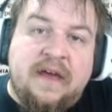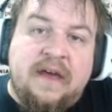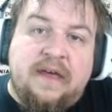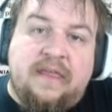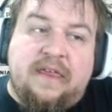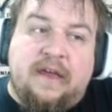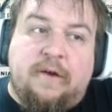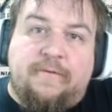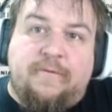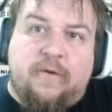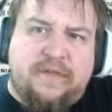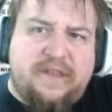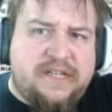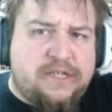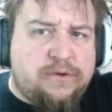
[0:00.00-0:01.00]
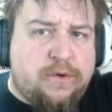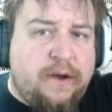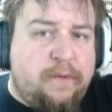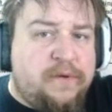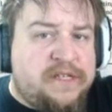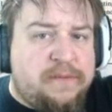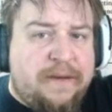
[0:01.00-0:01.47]
therefore the story
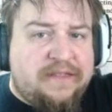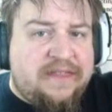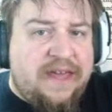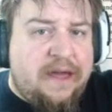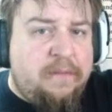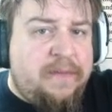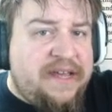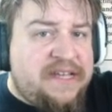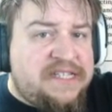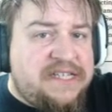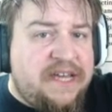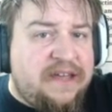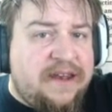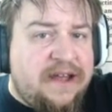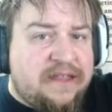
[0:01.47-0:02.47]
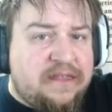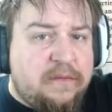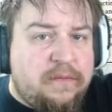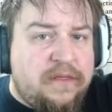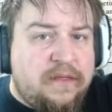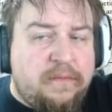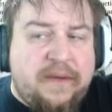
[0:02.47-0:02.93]
was about the N P C and not the,
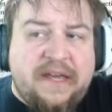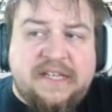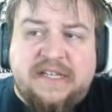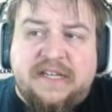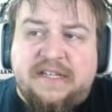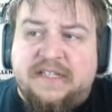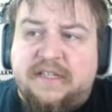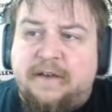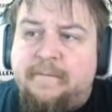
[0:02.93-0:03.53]
the P Cs.